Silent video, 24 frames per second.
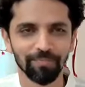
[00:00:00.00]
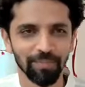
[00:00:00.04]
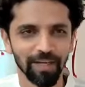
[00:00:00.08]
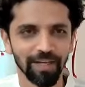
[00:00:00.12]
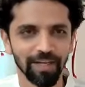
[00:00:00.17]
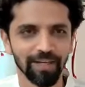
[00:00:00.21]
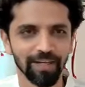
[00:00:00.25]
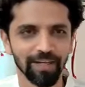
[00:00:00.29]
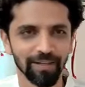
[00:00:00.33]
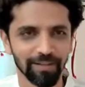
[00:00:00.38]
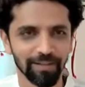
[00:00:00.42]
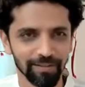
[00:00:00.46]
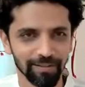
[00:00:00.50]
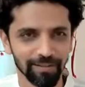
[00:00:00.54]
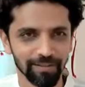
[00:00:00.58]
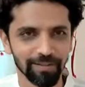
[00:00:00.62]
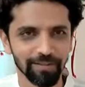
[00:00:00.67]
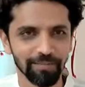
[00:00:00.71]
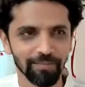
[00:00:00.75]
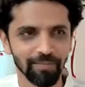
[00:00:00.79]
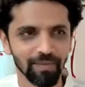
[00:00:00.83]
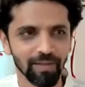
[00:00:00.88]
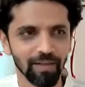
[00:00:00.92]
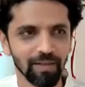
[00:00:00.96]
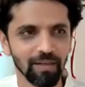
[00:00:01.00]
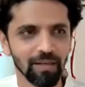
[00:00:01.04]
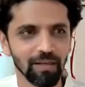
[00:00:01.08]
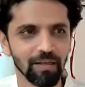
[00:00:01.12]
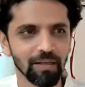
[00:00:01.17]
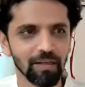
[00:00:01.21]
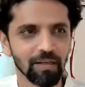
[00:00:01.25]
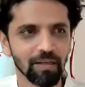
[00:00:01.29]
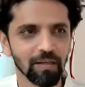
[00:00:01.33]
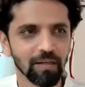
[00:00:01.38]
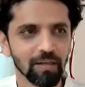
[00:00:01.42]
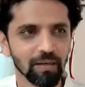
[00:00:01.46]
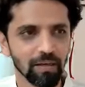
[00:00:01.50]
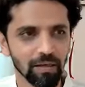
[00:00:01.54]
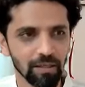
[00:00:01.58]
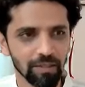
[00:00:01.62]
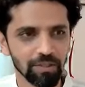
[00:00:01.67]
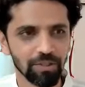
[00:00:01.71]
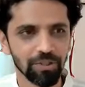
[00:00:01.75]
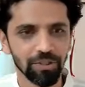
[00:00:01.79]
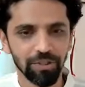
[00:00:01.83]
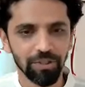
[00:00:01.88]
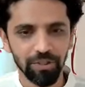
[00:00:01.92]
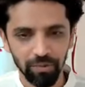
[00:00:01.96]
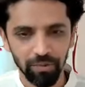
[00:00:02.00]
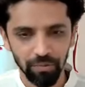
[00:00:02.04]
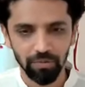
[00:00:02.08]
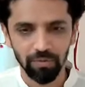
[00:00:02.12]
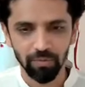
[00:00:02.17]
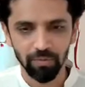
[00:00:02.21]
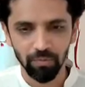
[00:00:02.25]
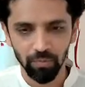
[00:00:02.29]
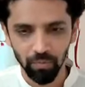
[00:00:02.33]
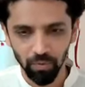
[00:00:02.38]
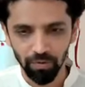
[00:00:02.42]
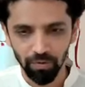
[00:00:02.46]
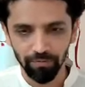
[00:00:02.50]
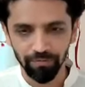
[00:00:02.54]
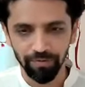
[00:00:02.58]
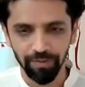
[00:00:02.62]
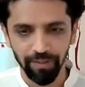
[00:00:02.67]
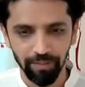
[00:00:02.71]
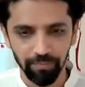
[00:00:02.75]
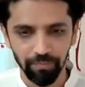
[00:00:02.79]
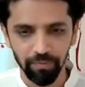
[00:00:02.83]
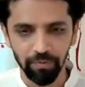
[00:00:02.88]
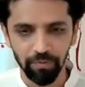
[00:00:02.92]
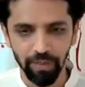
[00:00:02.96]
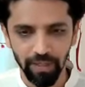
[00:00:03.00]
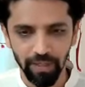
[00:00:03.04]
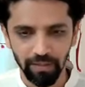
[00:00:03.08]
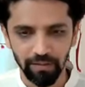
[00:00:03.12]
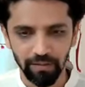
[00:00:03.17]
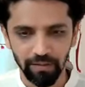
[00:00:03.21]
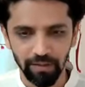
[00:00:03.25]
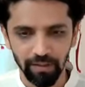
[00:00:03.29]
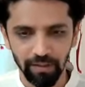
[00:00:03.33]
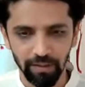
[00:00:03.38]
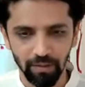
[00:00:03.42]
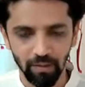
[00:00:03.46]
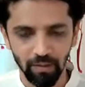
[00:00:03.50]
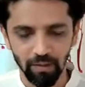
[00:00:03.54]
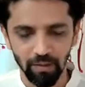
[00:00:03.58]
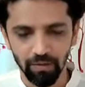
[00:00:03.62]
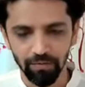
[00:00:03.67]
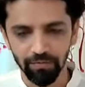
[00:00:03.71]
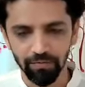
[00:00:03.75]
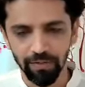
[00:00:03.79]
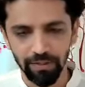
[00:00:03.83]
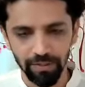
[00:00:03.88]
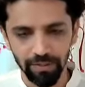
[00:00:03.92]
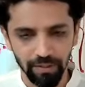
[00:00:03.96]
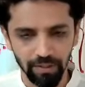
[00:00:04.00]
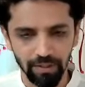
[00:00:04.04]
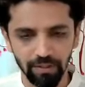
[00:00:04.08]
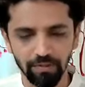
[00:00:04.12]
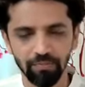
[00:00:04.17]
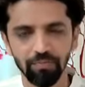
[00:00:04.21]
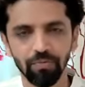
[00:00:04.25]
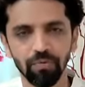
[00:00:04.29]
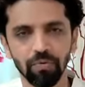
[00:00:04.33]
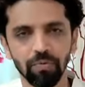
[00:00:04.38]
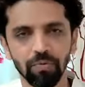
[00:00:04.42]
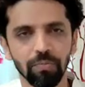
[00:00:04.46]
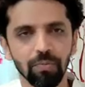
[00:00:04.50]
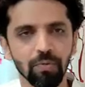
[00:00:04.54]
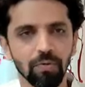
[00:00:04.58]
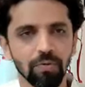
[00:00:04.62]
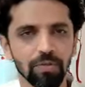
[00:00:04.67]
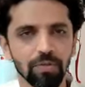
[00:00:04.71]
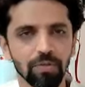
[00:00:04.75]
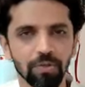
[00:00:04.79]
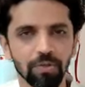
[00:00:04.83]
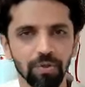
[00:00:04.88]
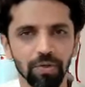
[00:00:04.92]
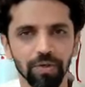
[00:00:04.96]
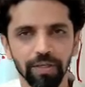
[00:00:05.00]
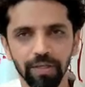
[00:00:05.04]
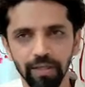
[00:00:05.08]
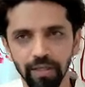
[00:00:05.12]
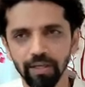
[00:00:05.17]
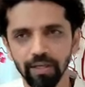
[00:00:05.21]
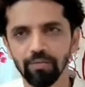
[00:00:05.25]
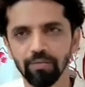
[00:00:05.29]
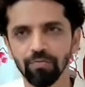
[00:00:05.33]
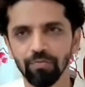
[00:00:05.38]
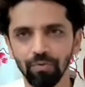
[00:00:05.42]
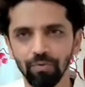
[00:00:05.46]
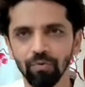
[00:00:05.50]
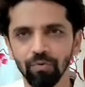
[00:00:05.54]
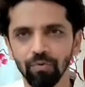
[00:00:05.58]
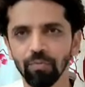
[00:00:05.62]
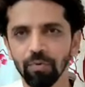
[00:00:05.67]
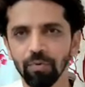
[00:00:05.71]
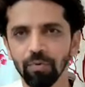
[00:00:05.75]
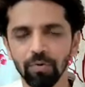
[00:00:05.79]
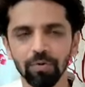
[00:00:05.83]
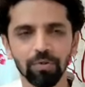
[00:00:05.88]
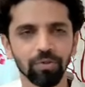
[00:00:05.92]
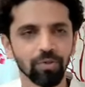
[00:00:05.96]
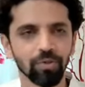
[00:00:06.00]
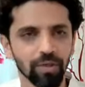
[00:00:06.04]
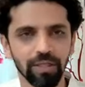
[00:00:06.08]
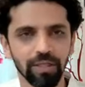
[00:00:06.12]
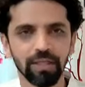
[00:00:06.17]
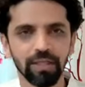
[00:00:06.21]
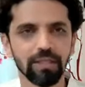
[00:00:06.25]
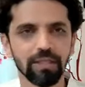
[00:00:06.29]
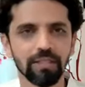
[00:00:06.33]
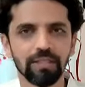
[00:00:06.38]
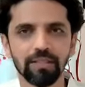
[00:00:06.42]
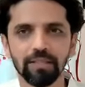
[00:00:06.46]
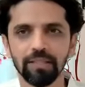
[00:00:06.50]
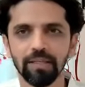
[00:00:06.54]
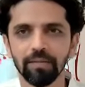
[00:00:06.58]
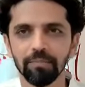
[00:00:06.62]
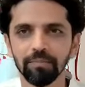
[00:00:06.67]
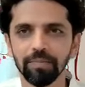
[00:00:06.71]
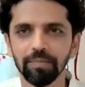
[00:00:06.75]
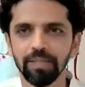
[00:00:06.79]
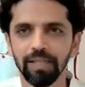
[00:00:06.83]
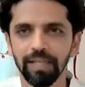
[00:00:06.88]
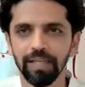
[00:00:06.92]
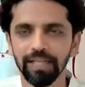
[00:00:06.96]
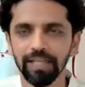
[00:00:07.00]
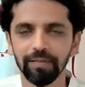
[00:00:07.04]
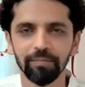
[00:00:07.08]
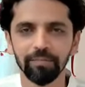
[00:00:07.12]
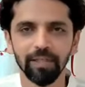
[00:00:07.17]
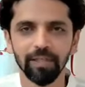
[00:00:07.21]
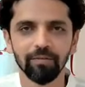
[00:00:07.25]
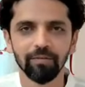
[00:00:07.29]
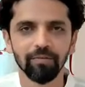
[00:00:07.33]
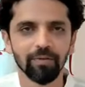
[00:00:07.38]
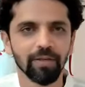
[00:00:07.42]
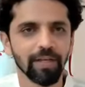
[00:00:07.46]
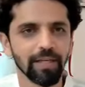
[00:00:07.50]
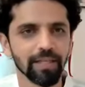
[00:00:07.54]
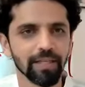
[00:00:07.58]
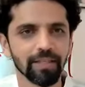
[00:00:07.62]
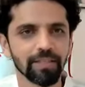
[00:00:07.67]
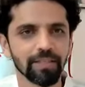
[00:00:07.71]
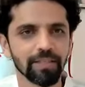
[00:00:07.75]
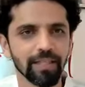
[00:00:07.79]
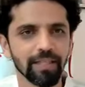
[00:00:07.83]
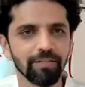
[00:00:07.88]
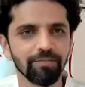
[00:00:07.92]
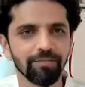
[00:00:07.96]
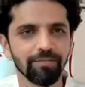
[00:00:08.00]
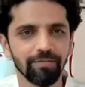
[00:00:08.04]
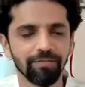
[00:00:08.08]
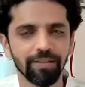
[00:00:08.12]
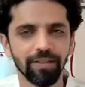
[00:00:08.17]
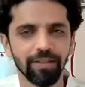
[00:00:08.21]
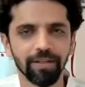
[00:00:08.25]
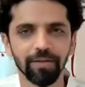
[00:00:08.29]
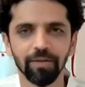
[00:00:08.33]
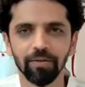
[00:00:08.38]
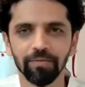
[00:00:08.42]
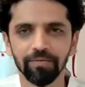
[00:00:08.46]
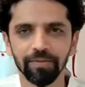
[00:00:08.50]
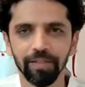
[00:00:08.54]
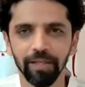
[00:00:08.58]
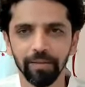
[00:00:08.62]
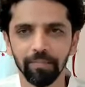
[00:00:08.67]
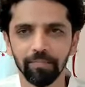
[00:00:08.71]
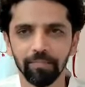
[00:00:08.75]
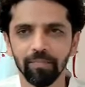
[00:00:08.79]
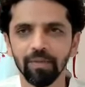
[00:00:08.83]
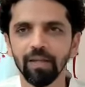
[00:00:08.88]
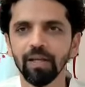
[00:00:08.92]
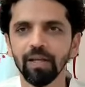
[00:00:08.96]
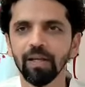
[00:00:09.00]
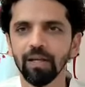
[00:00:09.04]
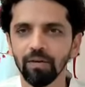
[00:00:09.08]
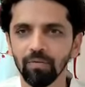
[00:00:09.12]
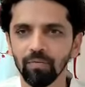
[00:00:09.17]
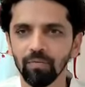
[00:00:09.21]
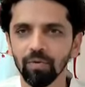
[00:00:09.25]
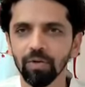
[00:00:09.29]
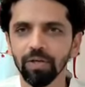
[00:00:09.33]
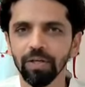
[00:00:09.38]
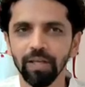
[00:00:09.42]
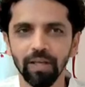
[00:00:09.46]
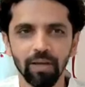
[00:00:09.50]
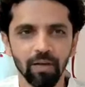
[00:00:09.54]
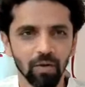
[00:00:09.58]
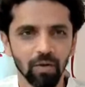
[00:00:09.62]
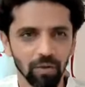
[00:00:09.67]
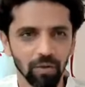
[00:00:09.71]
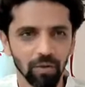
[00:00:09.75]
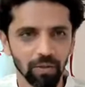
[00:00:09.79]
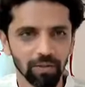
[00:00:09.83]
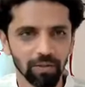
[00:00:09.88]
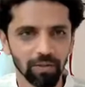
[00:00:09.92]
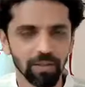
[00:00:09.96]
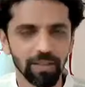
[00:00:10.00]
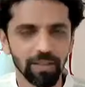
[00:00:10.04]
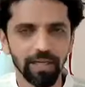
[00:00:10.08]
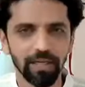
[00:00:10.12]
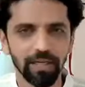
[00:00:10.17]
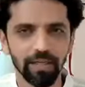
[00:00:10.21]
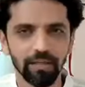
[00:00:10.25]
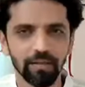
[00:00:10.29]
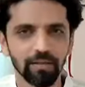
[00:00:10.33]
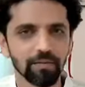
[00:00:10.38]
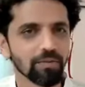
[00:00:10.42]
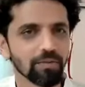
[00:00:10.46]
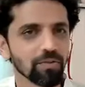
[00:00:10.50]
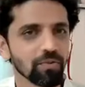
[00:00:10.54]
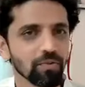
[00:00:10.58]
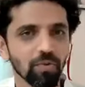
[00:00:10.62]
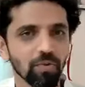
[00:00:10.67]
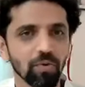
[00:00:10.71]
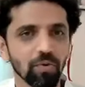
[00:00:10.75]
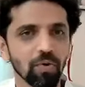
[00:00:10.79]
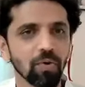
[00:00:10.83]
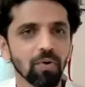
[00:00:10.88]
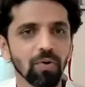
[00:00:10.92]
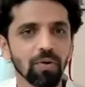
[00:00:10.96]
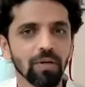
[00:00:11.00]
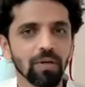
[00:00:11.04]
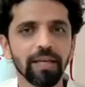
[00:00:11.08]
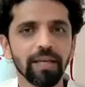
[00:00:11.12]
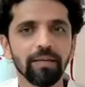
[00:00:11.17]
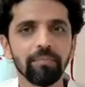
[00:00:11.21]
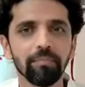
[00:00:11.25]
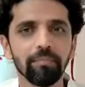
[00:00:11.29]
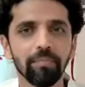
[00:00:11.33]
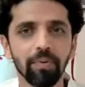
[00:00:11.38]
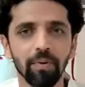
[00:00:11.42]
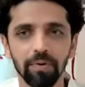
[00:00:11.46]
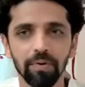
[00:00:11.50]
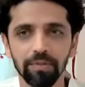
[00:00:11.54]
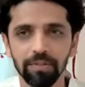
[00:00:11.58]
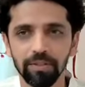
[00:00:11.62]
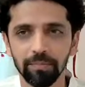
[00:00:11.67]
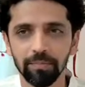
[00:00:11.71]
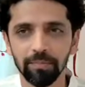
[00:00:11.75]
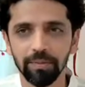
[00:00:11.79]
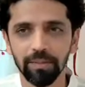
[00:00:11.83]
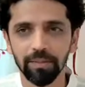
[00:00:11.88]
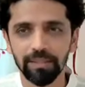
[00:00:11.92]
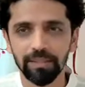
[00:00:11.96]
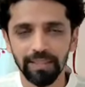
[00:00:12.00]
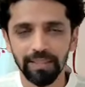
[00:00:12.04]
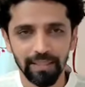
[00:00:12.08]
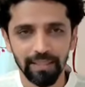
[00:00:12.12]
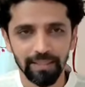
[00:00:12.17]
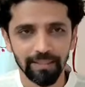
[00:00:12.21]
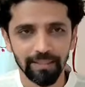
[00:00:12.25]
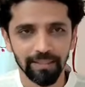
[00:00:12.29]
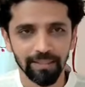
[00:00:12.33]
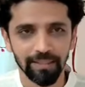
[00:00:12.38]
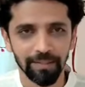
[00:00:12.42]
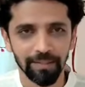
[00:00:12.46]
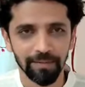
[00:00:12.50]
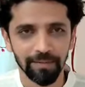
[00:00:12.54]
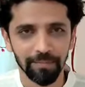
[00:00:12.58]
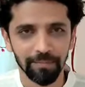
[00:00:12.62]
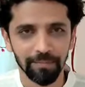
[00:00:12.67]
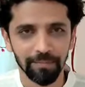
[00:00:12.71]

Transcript: by her, continued two of them together, and all of a sudden few more join, and then few more join. And in some time, there were like a 10, 15 of them working on that so-called impossible task.